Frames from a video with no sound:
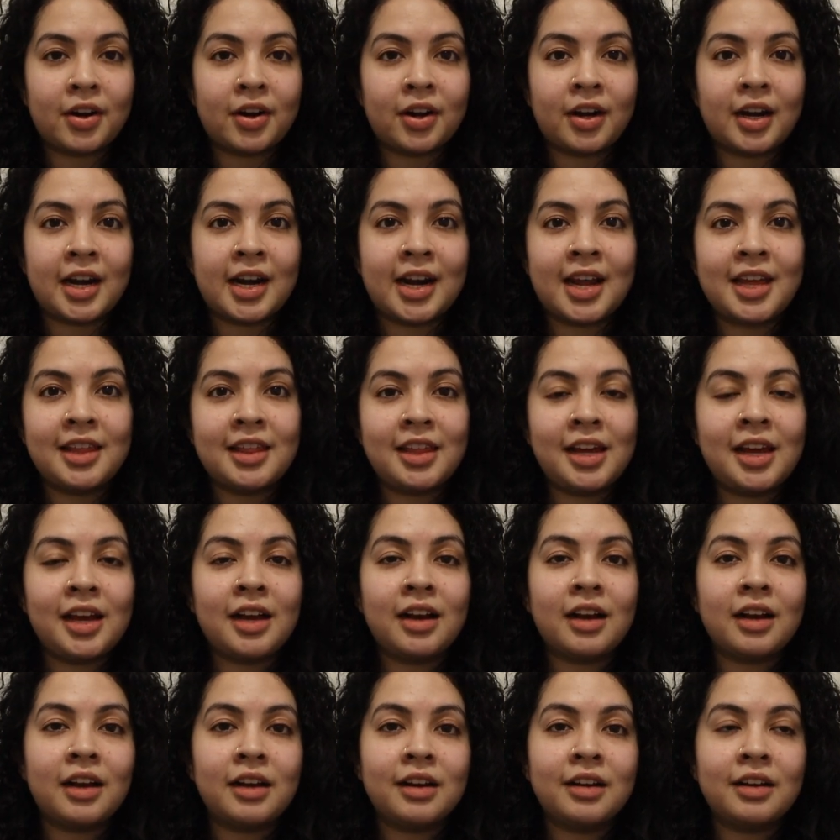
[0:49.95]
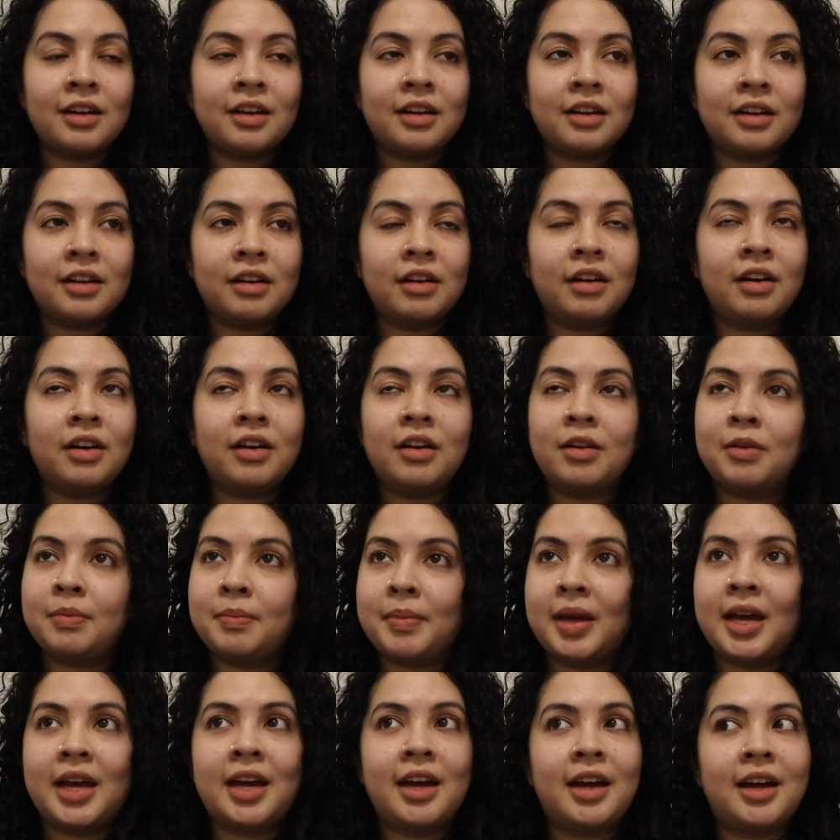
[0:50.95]
And I think, oh
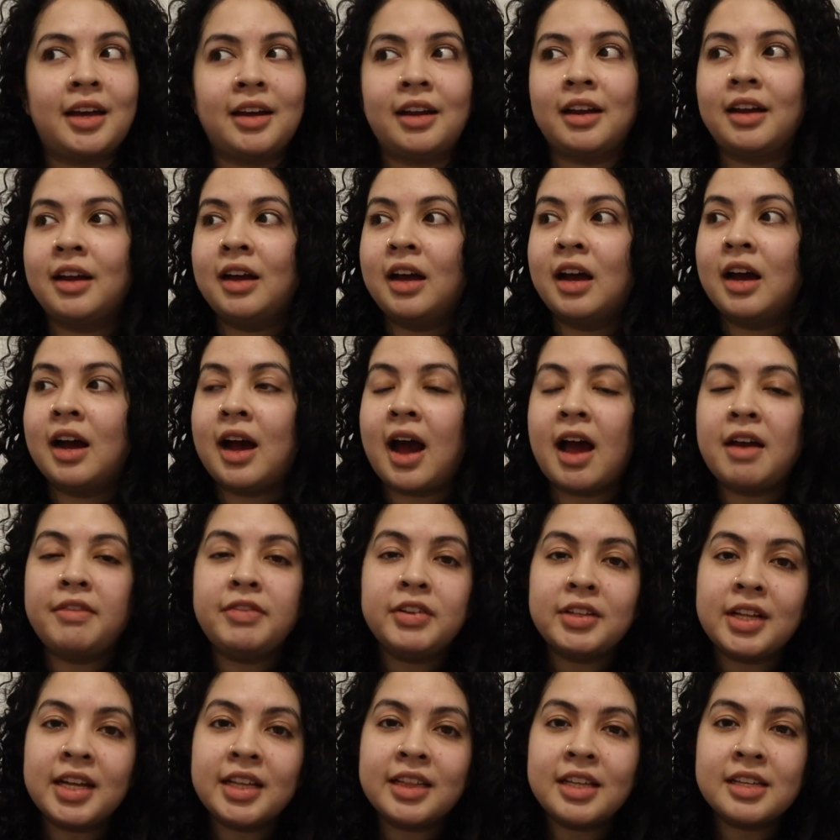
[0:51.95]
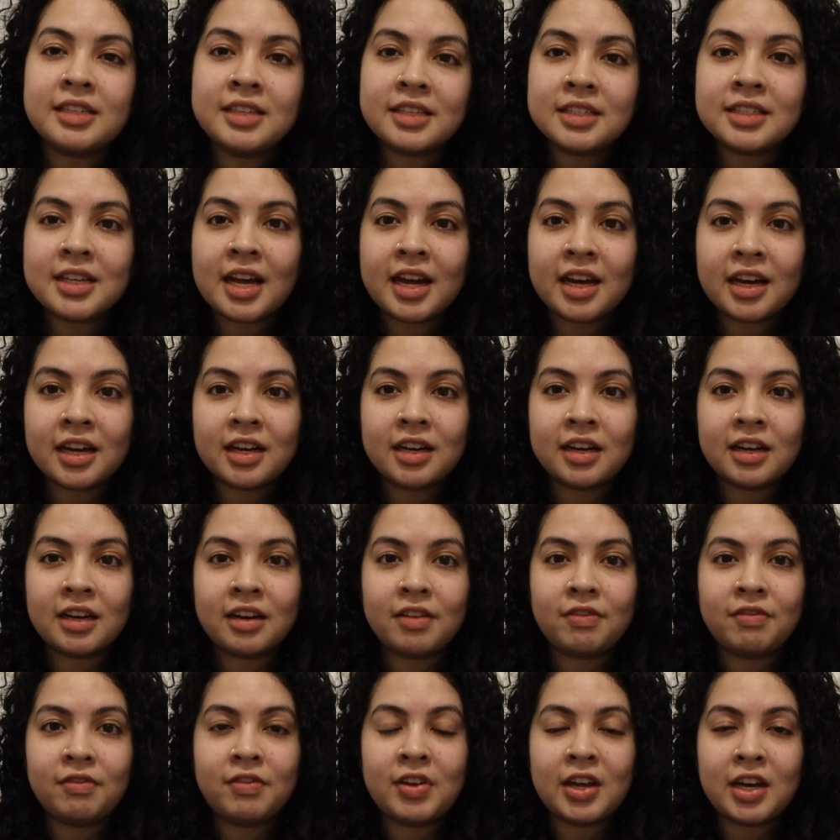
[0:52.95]
man, I feel like this is like
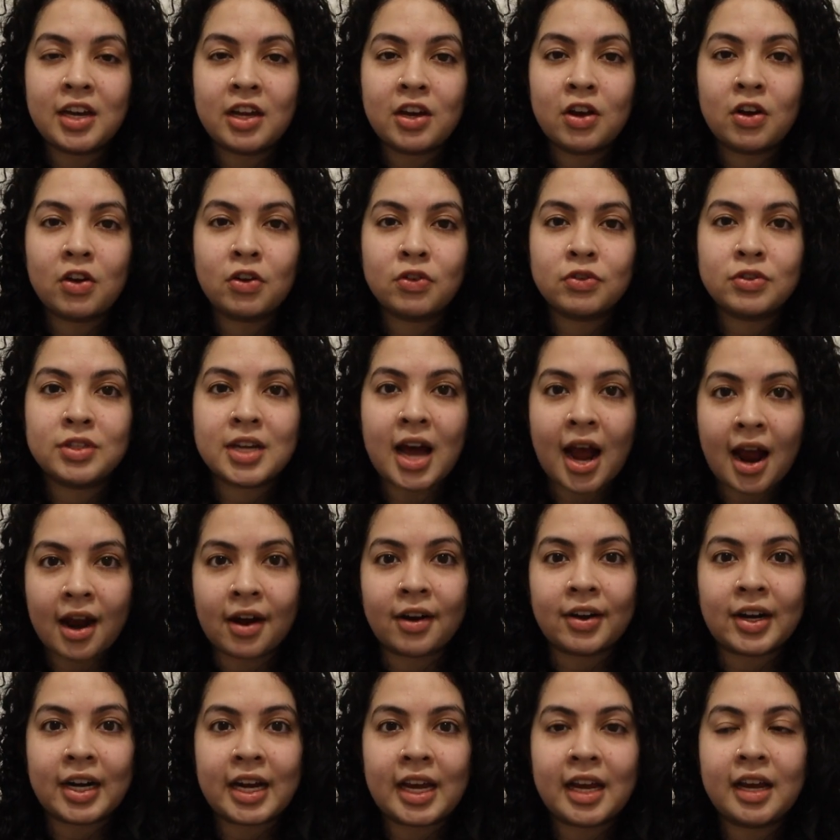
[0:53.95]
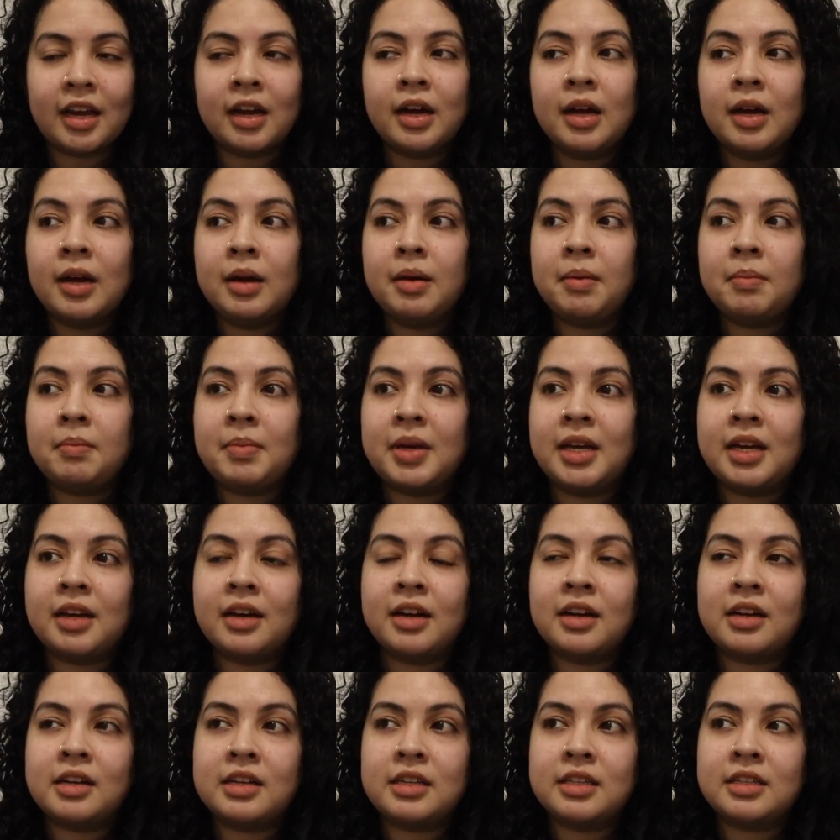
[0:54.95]
a video diary
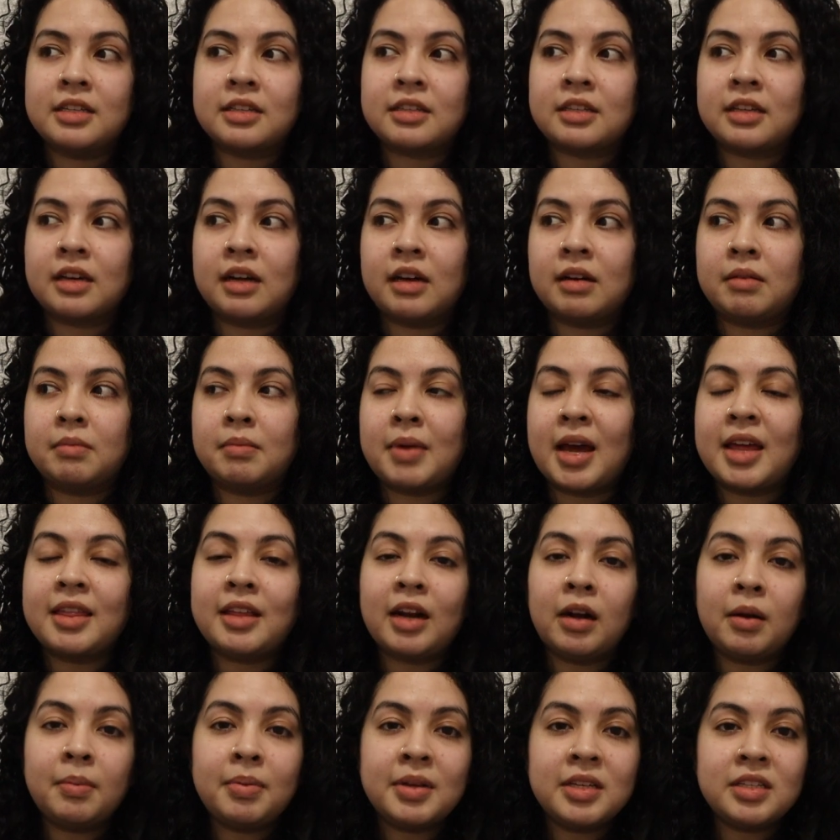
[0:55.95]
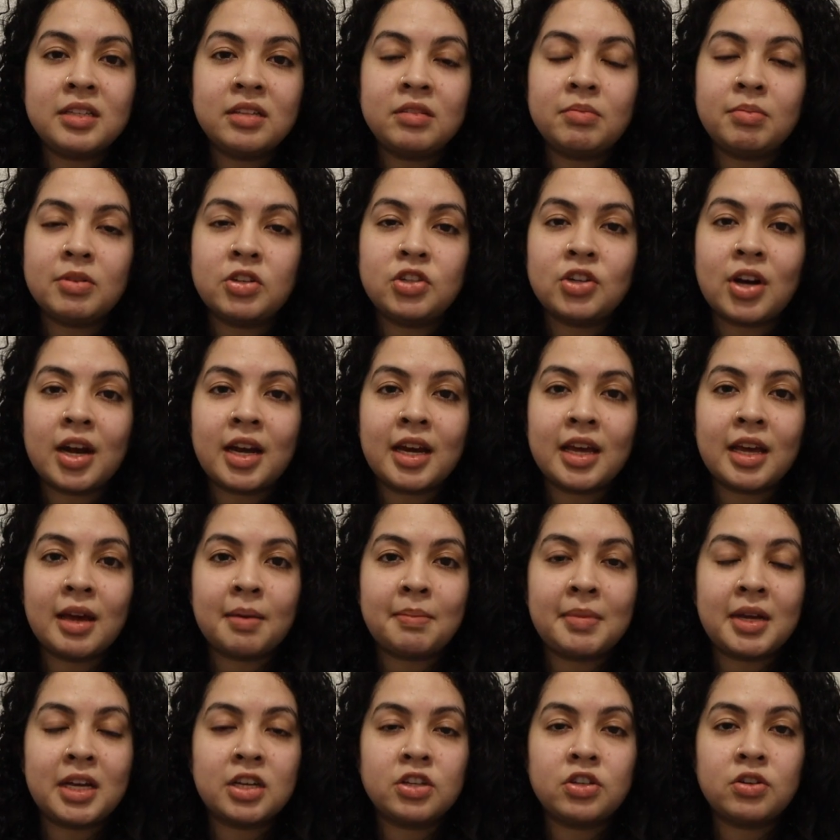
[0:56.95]
because my therapist has been trying to
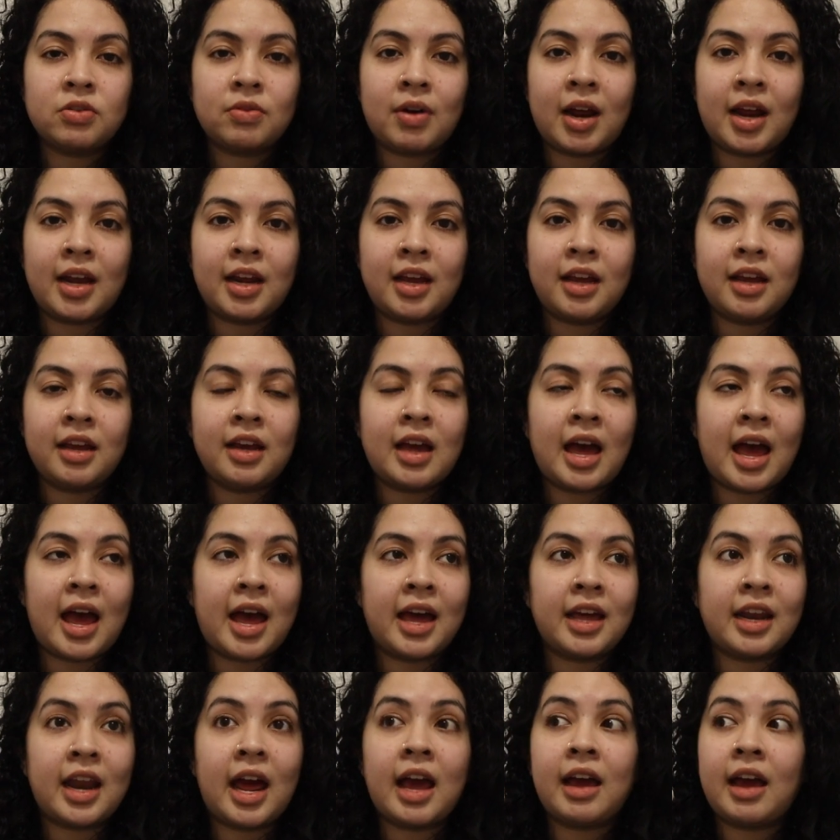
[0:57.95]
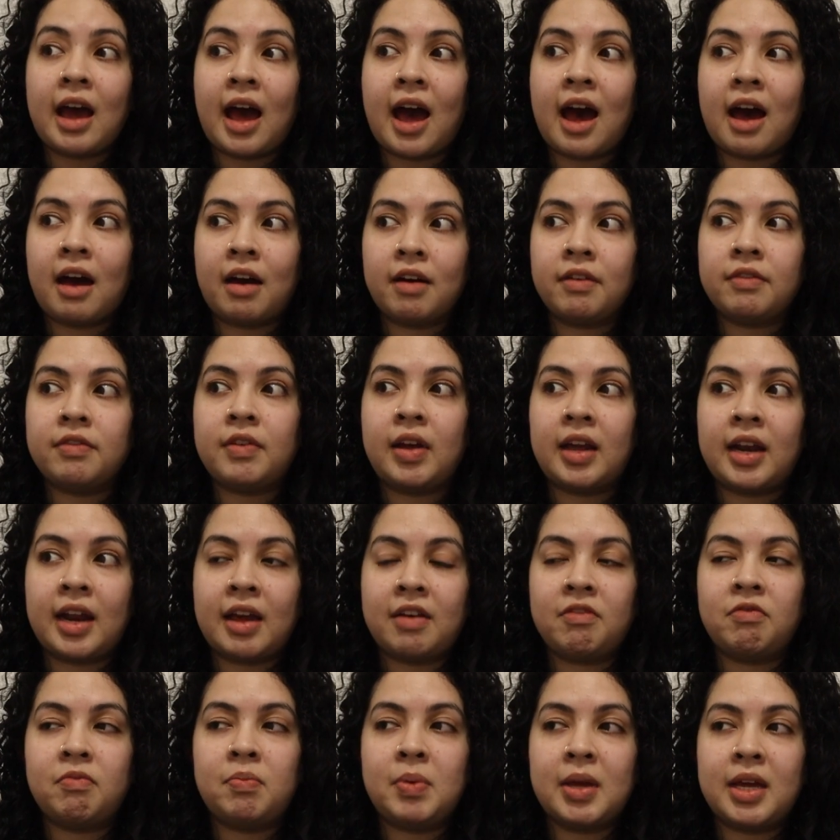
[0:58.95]
get me into writing, and
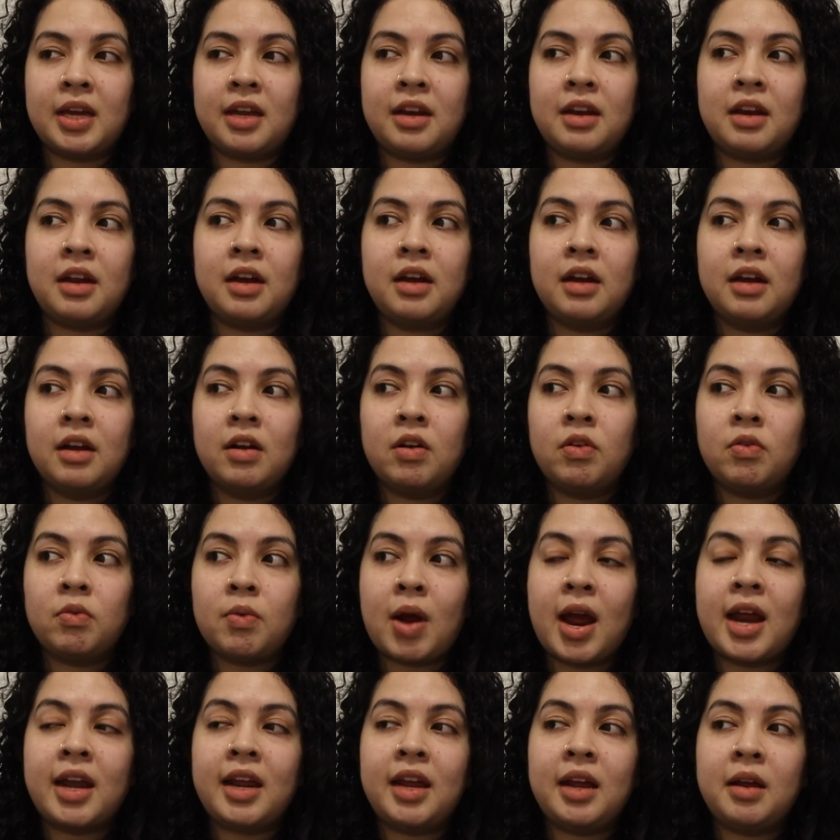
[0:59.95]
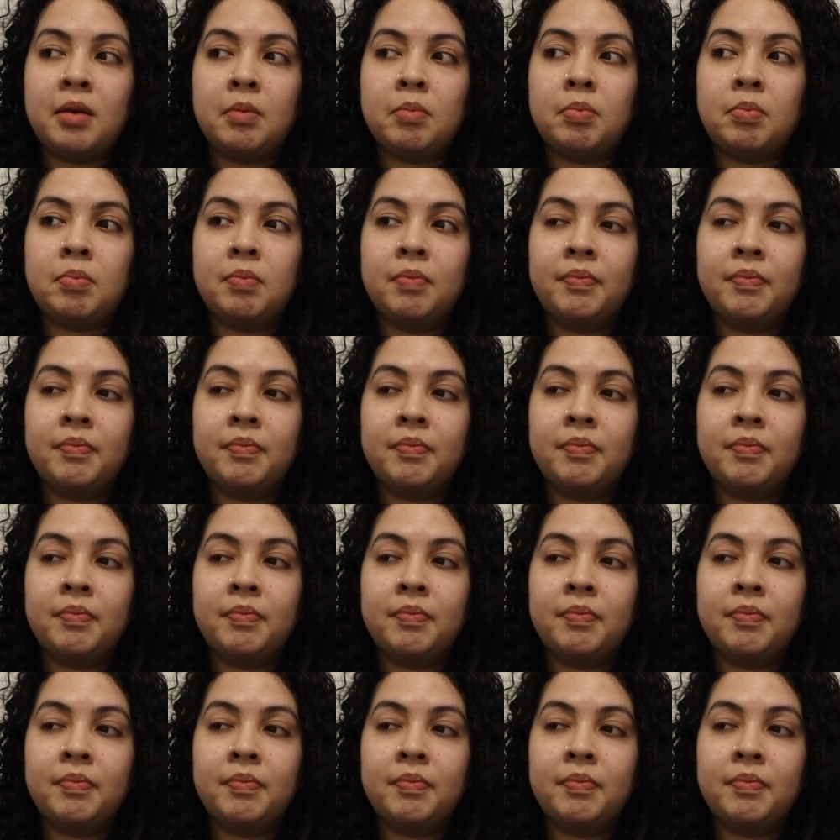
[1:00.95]
I've been writing